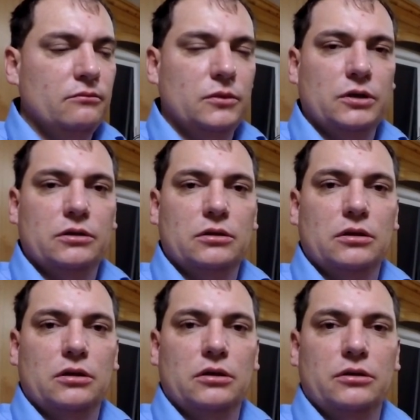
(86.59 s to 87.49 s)
but
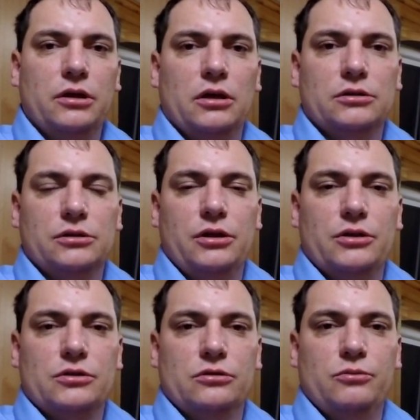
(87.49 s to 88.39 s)
uh, yeah today is
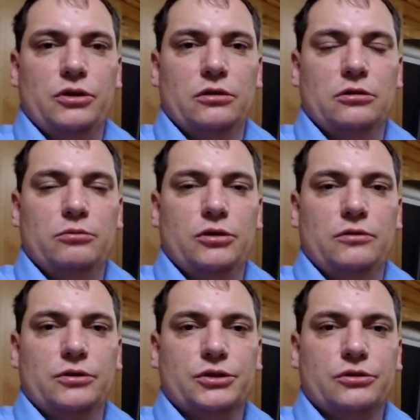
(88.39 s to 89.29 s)
going to be a little bit of
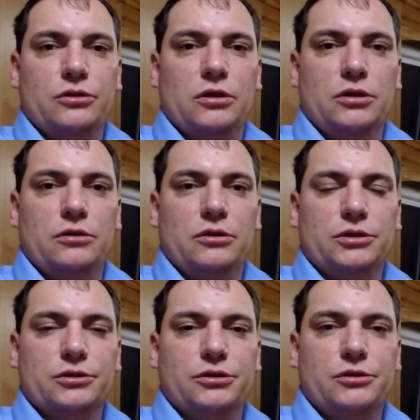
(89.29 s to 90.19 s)
a shorter
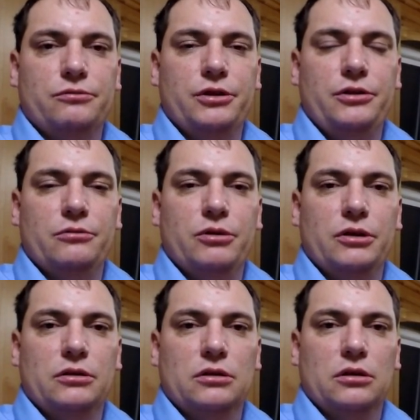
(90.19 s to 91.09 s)
shorter video
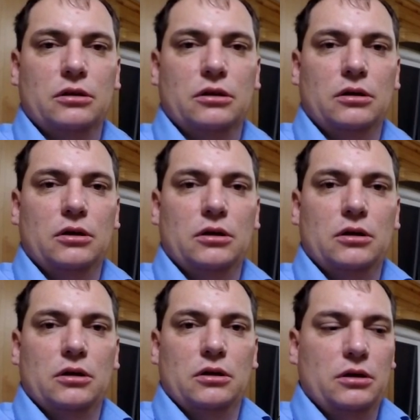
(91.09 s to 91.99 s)
but uh,
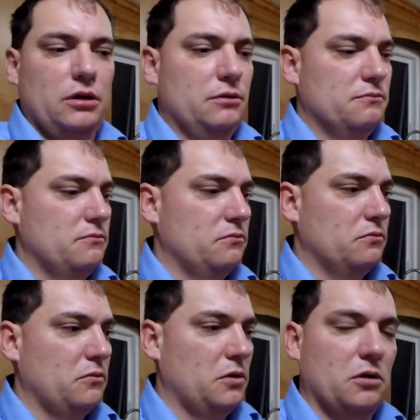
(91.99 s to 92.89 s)
hey
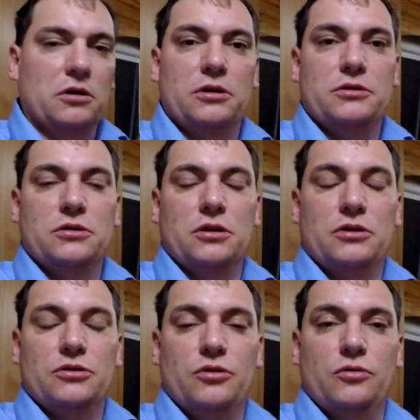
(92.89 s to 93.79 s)
at least you
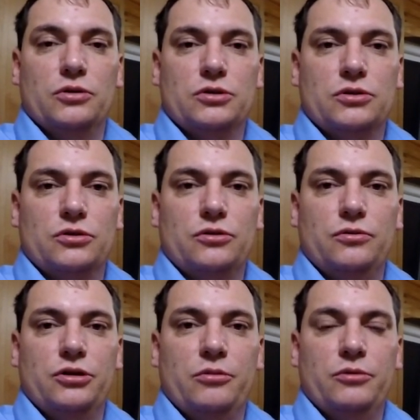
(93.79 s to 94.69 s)
guys know what's sort of
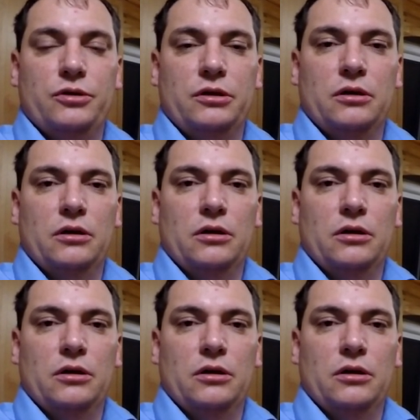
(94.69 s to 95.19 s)
what I'm doing